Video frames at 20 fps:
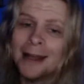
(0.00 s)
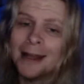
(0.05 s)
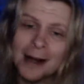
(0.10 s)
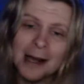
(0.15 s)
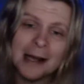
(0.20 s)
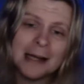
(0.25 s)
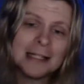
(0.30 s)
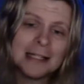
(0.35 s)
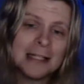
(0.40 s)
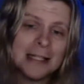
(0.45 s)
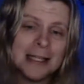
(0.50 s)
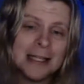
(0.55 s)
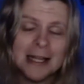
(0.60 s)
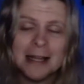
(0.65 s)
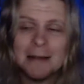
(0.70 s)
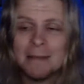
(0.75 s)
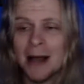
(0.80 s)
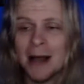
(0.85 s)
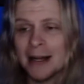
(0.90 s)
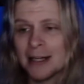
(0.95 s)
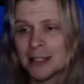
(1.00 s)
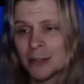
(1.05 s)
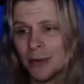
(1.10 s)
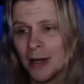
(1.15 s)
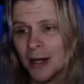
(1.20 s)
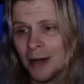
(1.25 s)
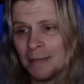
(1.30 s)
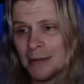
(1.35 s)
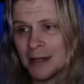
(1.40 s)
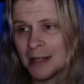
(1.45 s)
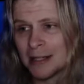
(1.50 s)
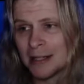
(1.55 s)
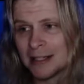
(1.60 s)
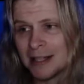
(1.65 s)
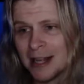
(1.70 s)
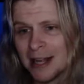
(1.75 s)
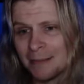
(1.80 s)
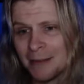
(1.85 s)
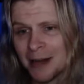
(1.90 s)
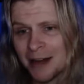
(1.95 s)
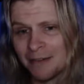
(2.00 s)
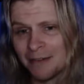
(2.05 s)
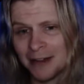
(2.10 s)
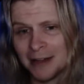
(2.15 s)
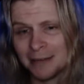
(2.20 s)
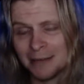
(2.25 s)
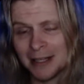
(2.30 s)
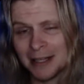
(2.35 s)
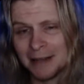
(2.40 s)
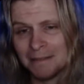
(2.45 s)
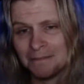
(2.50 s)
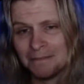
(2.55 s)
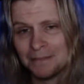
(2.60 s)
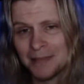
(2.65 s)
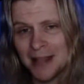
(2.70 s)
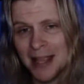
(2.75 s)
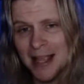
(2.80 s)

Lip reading: And honestly, he might as well, because the Nightmare family